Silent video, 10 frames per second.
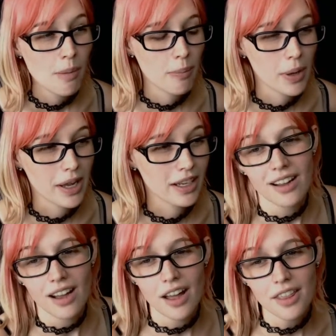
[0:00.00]
But
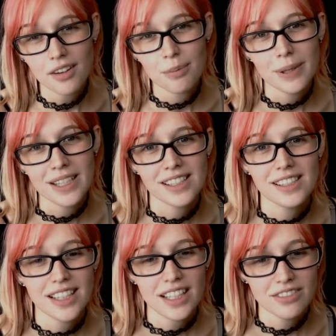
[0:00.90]
other places
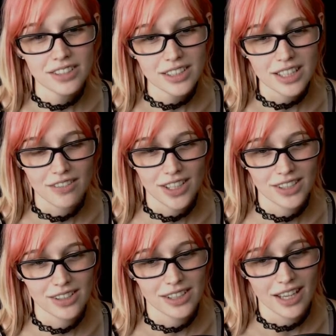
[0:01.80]
that I've looked have
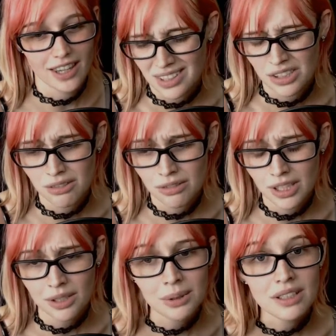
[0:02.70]
also said that you
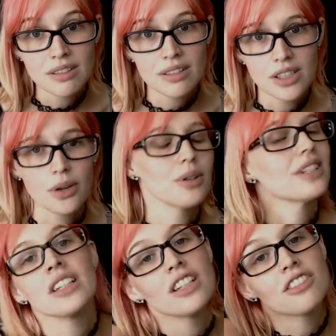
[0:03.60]
really wouldn't notice
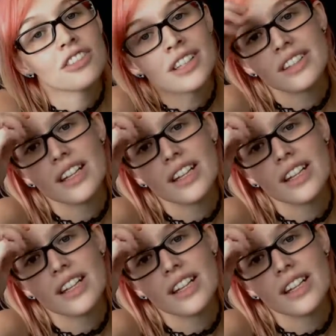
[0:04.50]
a difference